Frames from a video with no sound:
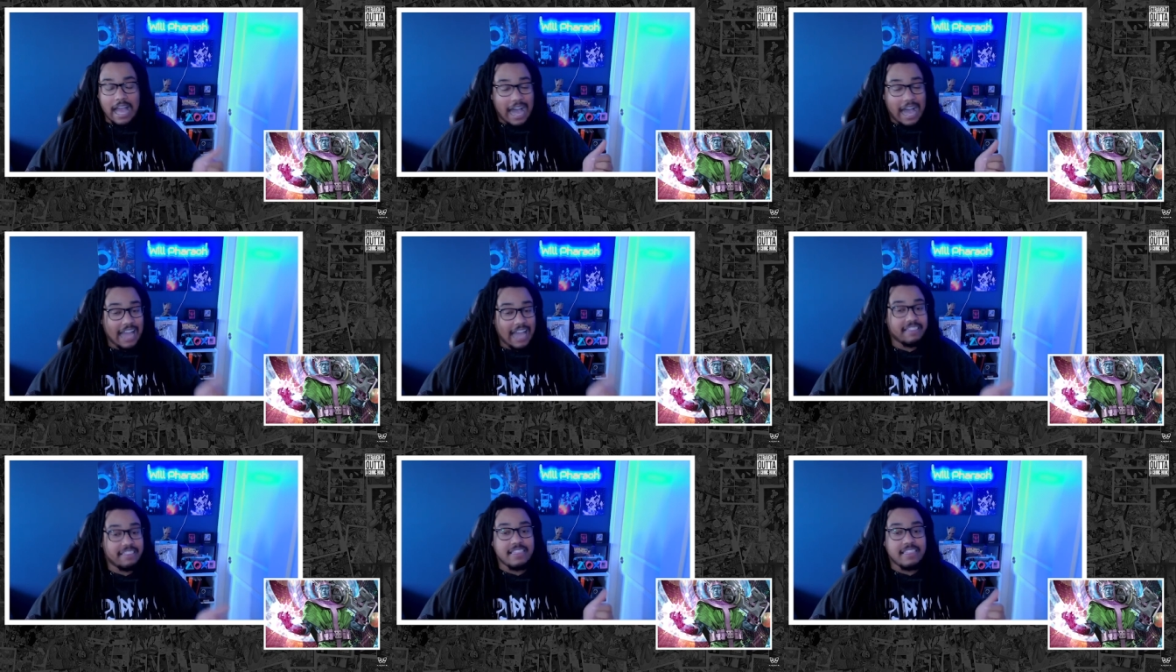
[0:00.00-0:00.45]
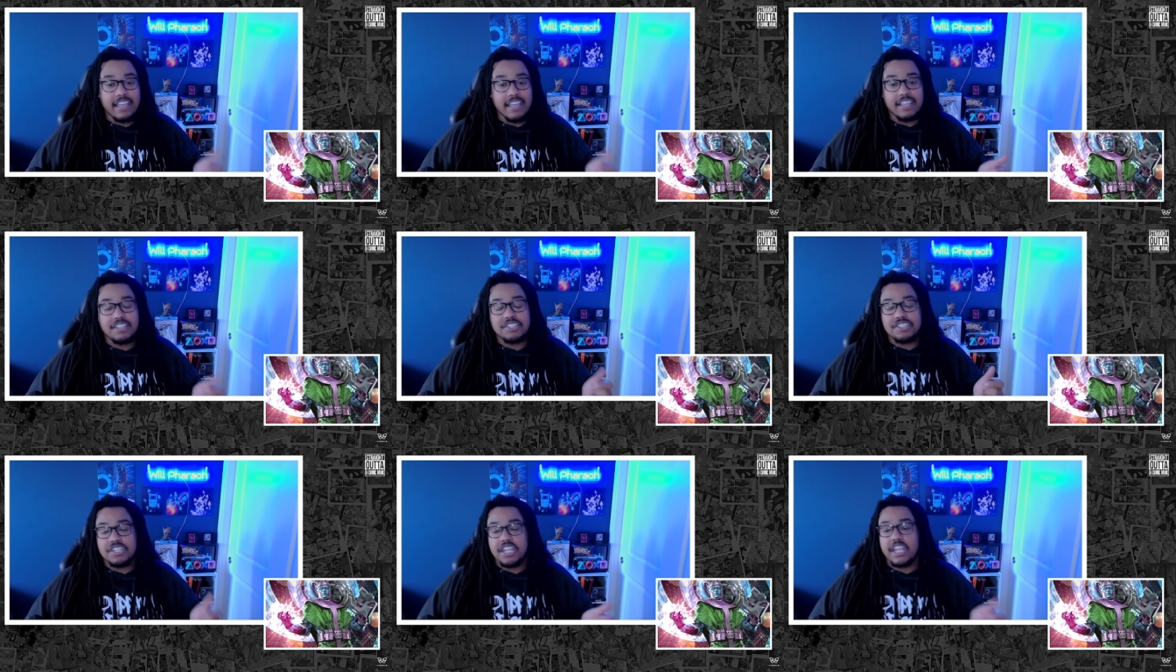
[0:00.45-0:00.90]
I
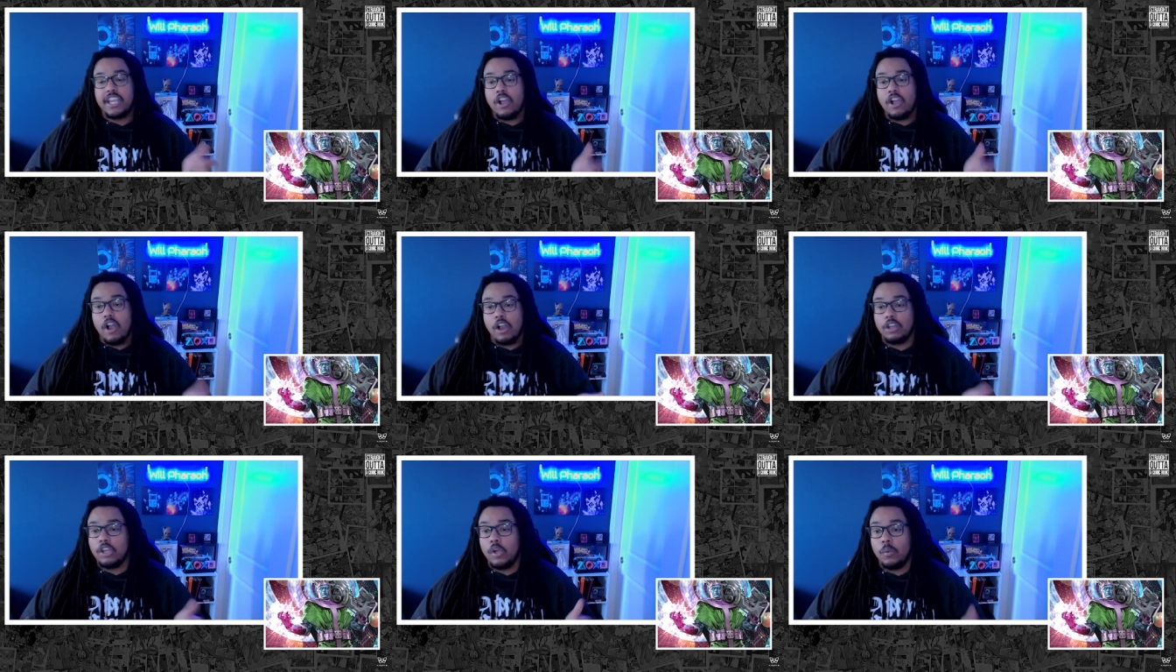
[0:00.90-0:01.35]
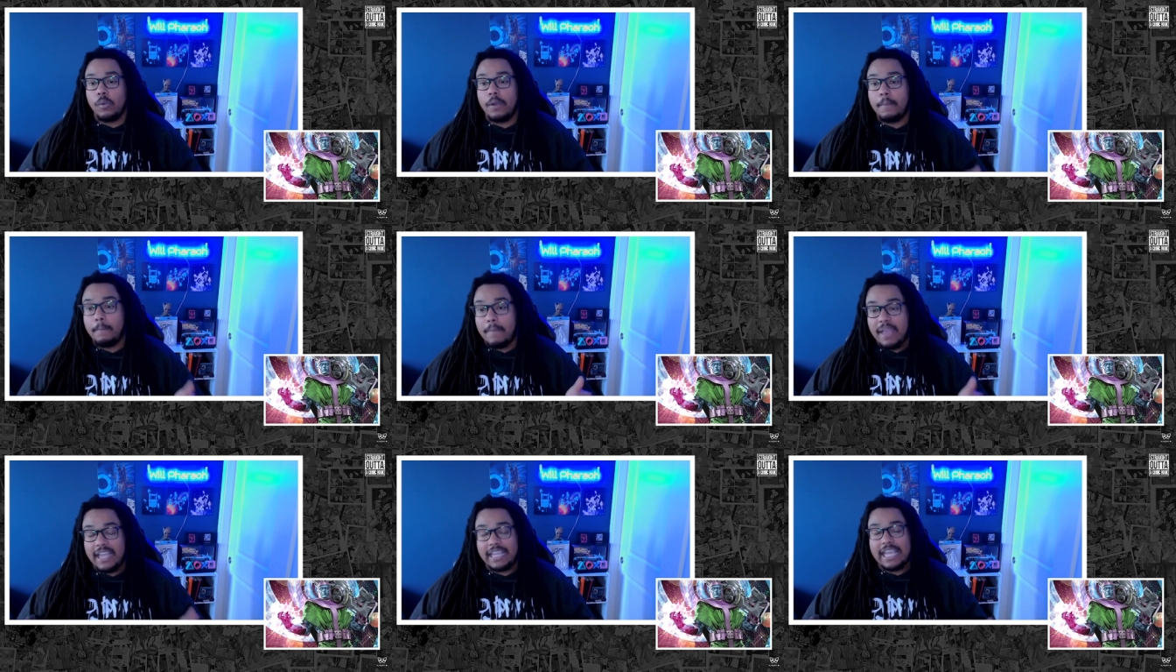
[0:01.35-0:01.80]
think Giancarlo
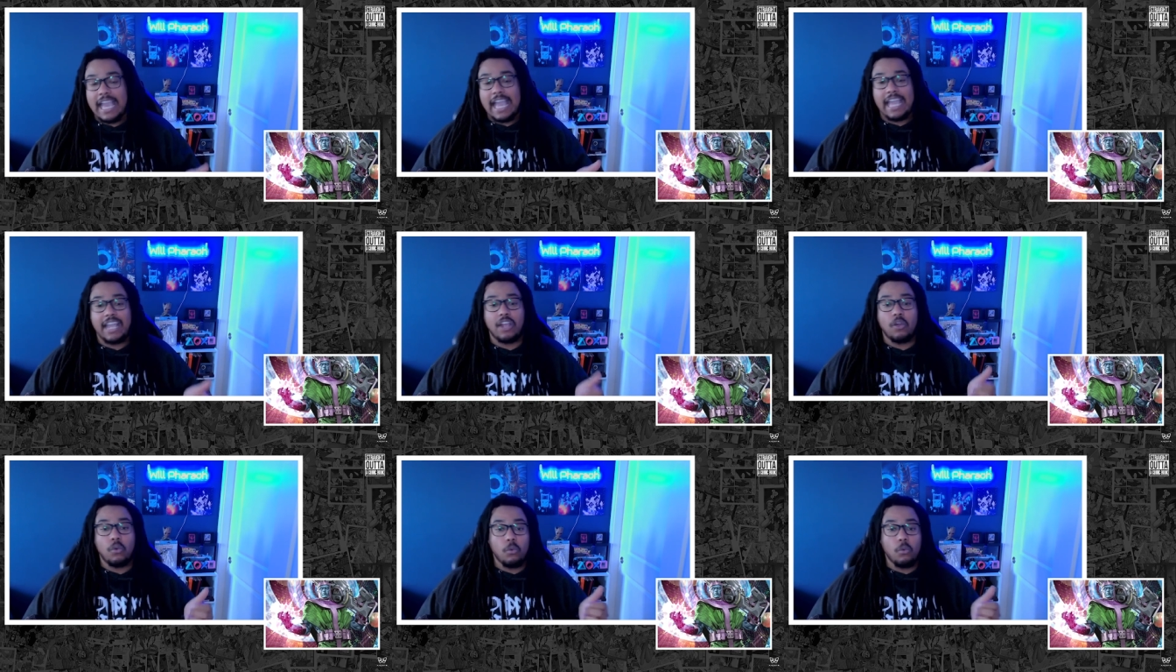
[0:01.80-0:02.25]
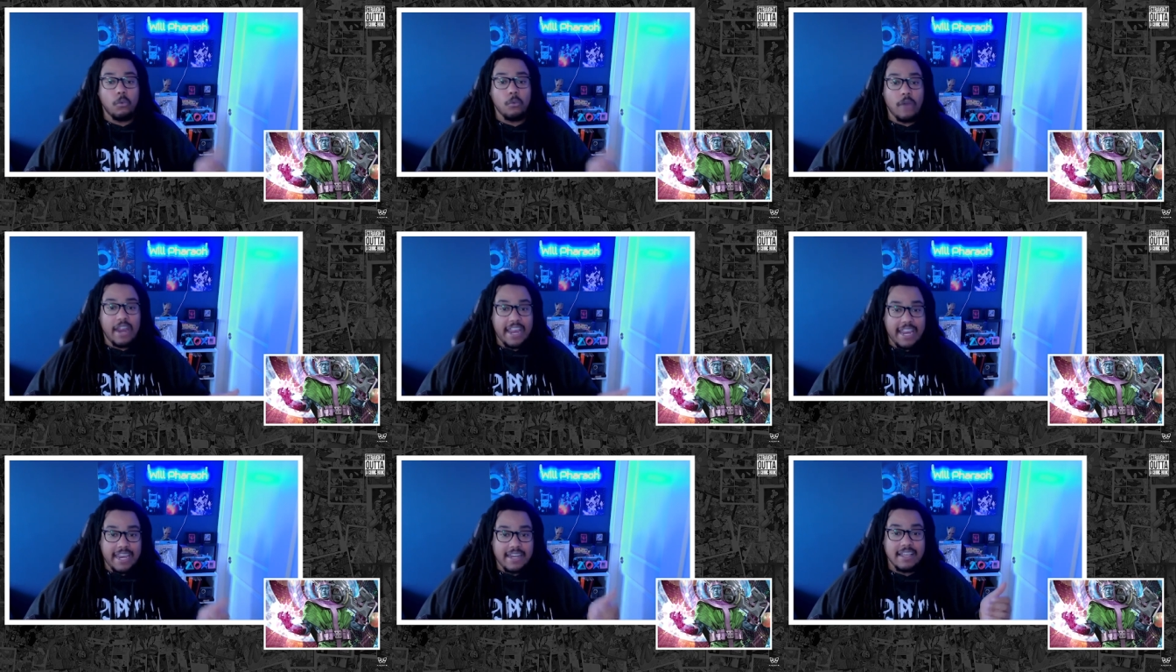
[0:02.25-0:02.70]
would make a
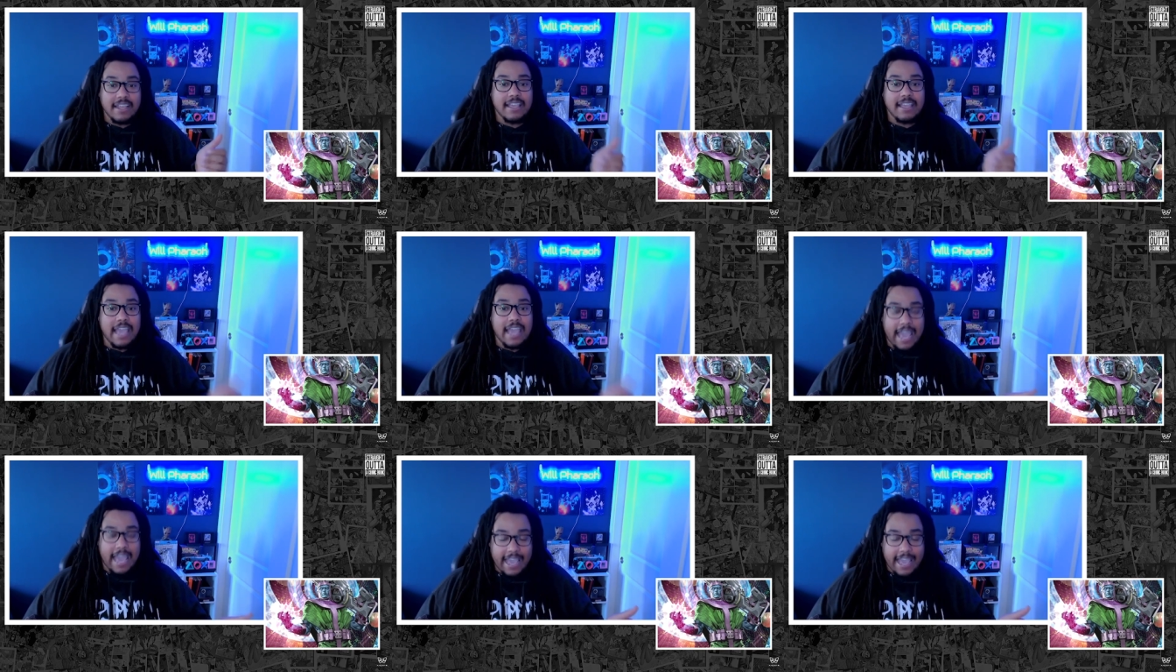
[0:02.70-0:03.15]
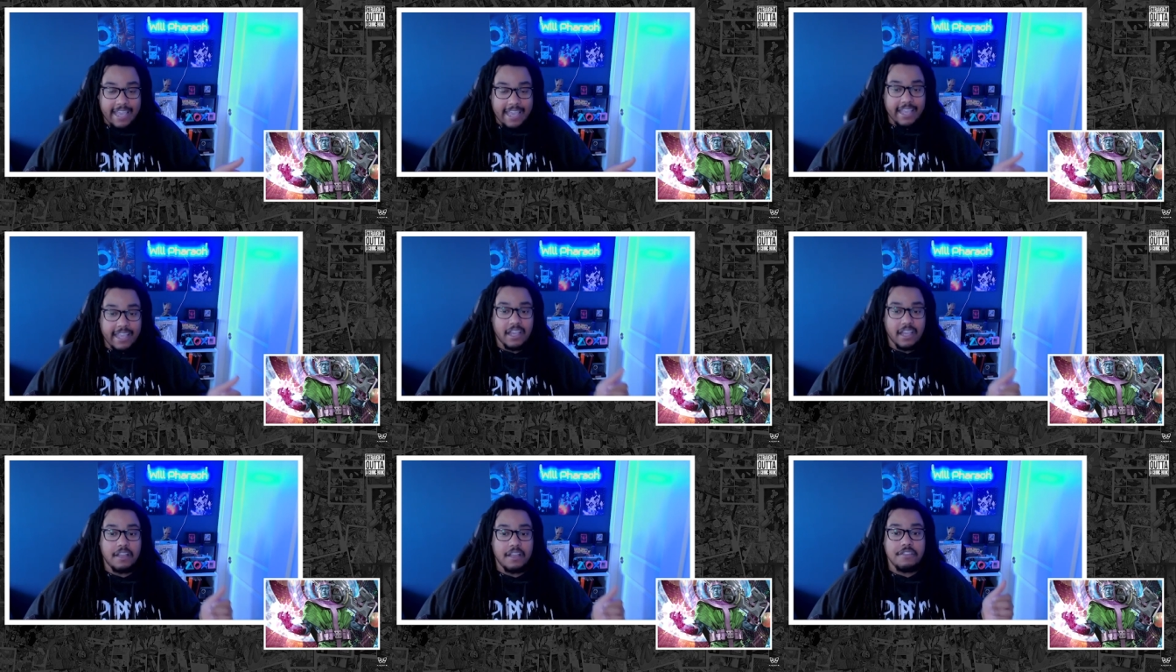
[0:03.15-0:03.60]
great
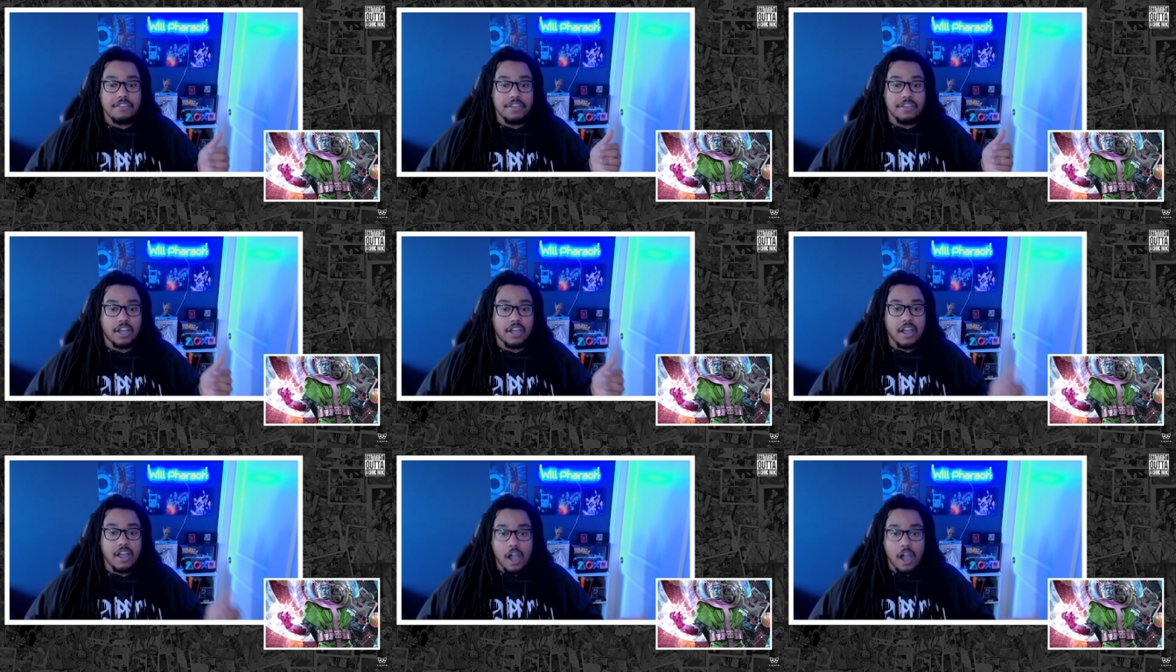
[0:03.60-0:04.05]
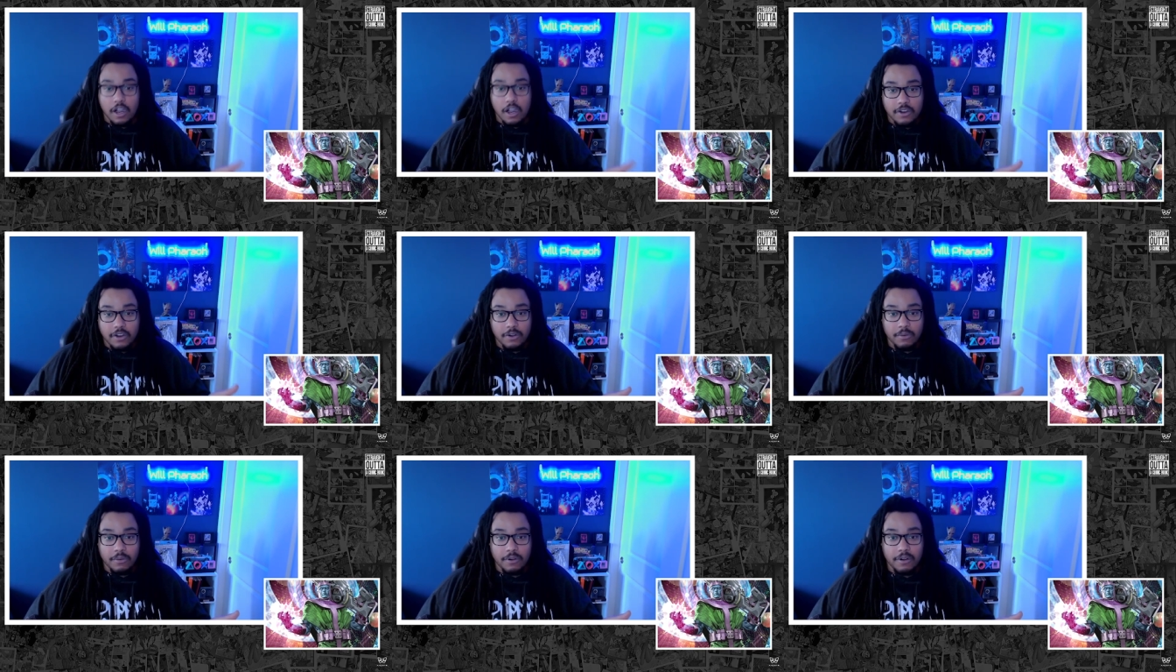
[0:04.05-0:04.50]
Kang the
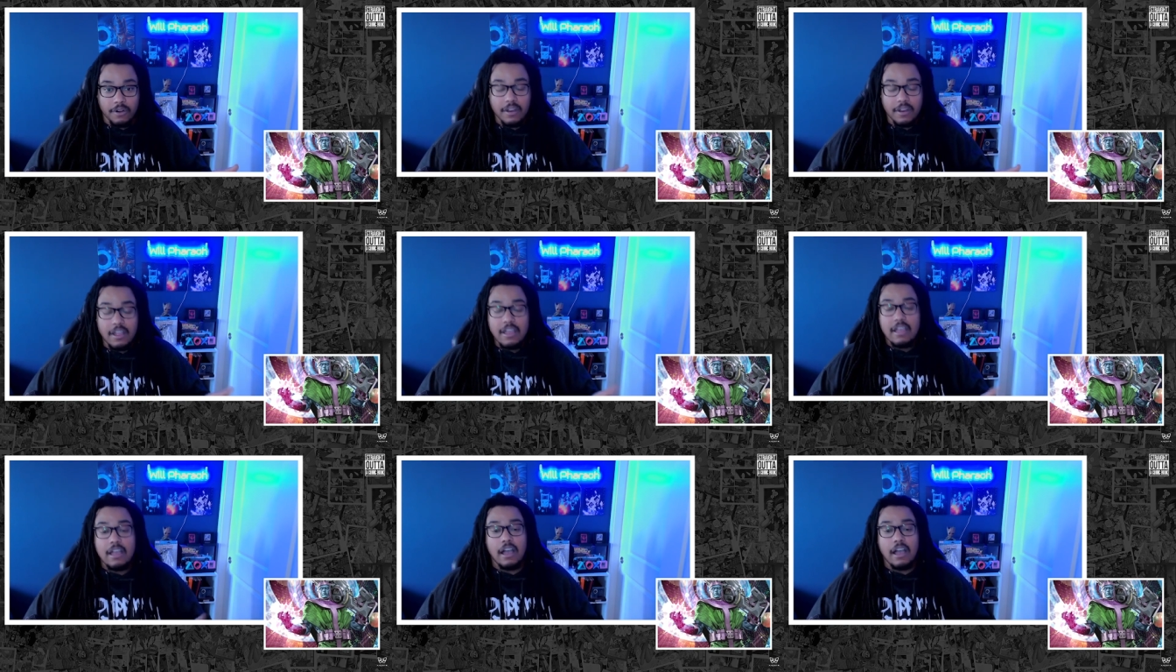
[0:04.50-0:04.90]
Conqueror,